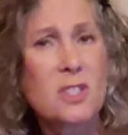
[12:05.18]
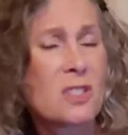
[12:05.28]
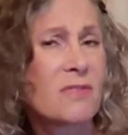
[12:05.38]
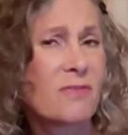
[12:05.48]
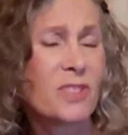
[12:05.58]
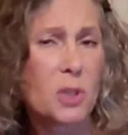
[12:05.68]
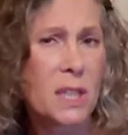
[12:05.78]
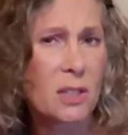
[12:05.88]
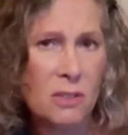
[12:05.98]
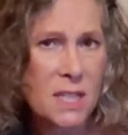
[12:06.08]
just feel
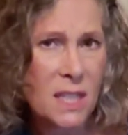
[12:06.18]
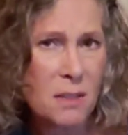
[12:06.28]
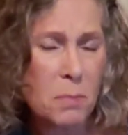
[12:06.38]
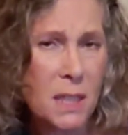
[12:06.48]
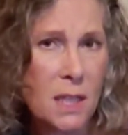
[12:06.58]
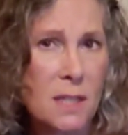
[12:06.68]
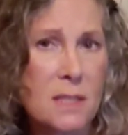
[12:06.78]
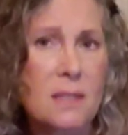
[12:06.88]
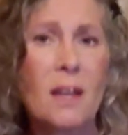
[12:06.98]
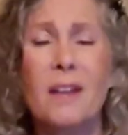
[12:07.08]
guilty
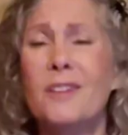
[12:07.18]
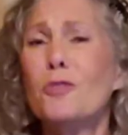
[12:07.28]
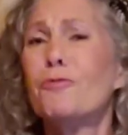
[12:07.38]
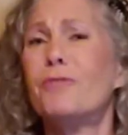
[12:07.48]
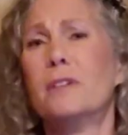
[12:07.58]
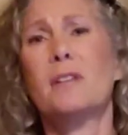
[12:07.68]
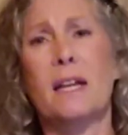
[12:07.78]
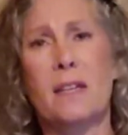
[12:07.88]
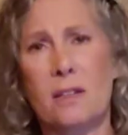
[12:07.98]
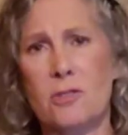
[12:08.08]
because you don't feel
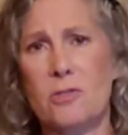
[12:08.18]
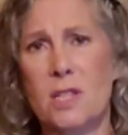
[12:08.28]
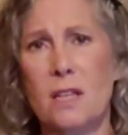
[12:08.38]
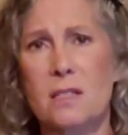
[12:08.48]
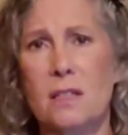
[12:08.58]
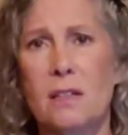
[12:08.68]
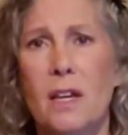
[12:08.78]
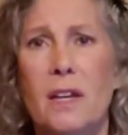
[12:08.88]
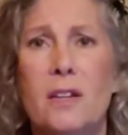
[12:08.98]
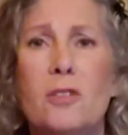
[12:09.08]
like exercising.
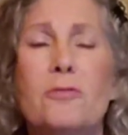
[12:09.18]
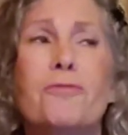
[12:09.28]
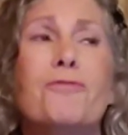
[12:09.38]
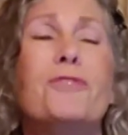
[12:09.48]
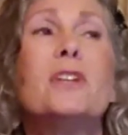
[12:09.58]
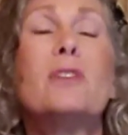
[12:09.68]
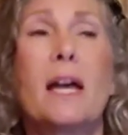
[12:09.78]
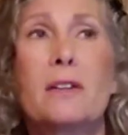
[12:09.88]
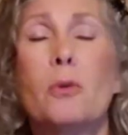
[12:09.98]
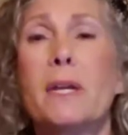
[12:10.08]
You don't feel
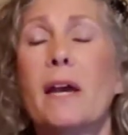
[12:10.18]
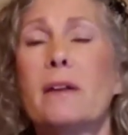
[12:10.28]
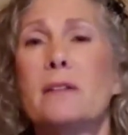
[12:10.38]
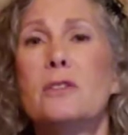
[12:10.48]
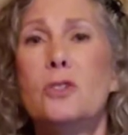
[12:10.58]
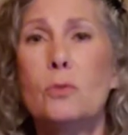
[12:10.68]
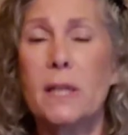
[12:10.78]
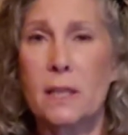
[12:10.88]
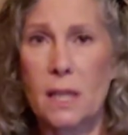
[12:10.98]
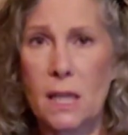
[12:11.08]
like going out and
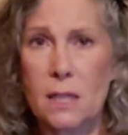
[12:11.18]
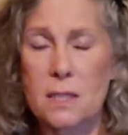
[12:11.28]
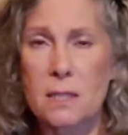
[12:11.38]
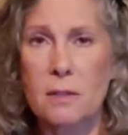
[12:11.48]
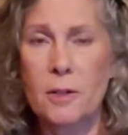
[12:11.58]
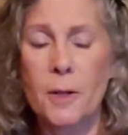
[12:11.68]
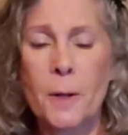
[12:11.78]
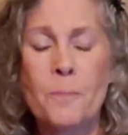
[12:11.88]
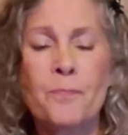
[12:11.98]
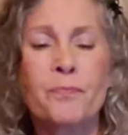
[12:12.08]
doing things.
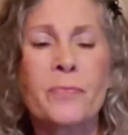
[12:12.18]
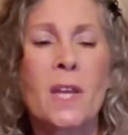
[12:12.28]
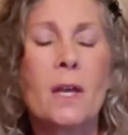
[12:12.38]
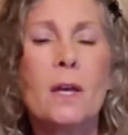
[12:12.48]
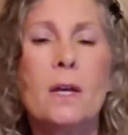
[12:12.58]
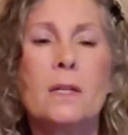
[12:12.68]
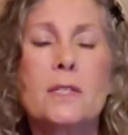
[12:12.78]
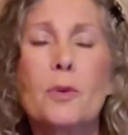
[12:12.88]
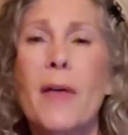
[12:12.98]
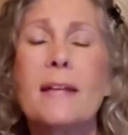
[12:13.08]

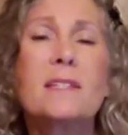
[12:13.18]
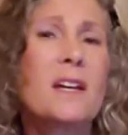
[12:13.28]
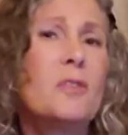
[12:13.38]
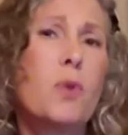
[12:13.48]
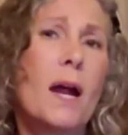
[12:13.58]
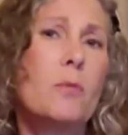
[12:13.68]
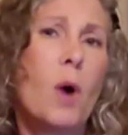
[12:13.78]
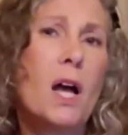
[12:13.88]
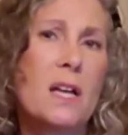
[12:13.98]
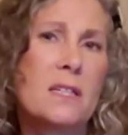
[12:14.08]
So that's kind of where I
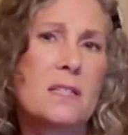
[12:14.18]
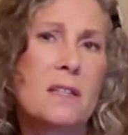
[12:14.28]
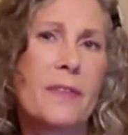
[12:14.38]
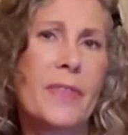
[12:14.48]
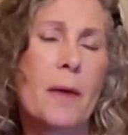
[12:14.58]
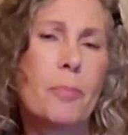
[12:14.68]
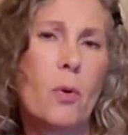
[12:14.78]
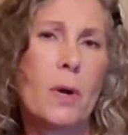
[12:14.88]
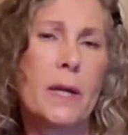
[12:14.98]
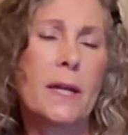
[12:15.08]
was at that
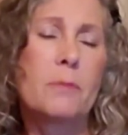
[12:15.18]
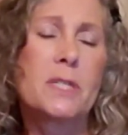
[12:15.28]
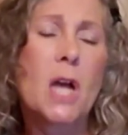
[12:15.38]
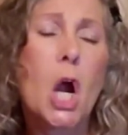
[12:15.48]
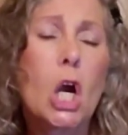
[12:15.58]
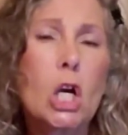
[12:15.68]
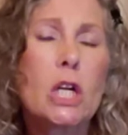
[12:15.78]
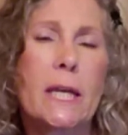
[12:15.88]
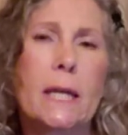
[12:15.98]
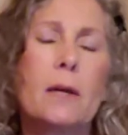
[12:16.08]
point. I was
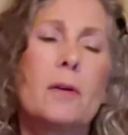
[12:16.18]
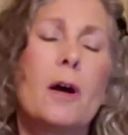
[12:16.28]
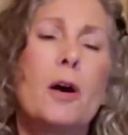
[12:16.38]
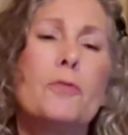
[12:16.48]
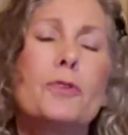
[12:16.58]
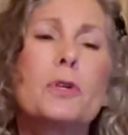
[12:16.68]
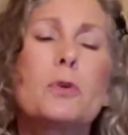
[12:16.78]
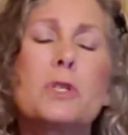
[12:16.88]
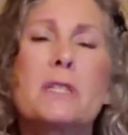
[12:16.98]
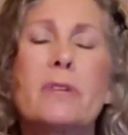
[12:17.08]
hurting over the
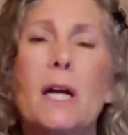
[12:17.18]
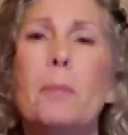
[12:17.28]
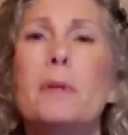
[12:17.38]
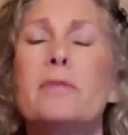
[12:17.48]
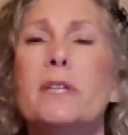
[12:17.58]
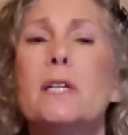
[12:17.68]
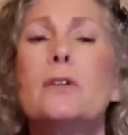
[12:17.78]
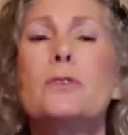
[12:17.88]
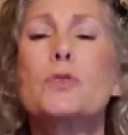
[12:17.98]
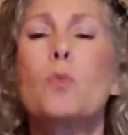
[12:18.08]
course of a couple of
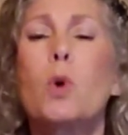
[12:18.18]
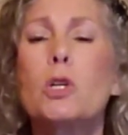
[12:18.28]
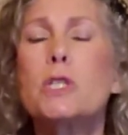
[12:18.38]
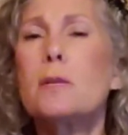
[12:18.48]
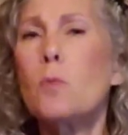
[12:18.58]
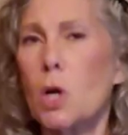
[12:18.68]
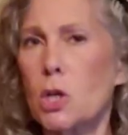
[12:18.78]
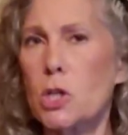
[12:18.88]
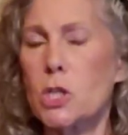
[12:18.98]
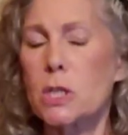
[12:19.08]
years, worse and
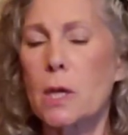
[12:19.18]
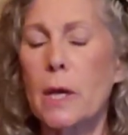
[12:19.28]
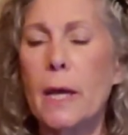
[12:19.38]
worse,